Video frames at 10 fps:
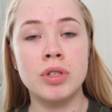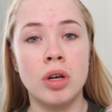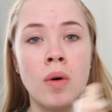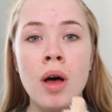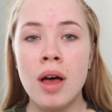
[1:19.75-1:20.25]

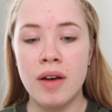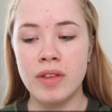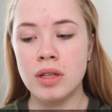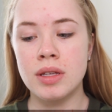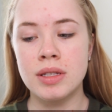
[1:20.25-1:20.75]
So I
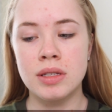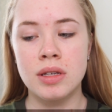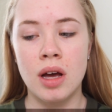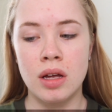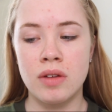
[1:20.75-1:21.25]
feel like this is
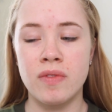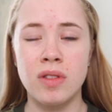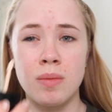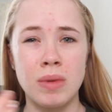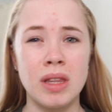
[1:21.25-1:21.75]
kind of
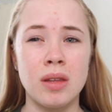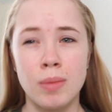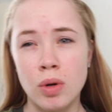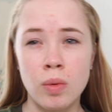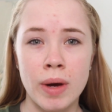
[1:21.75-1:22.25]
the meet in the
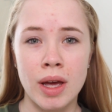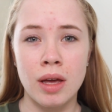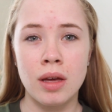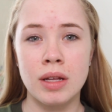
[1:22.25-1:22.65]
middle way.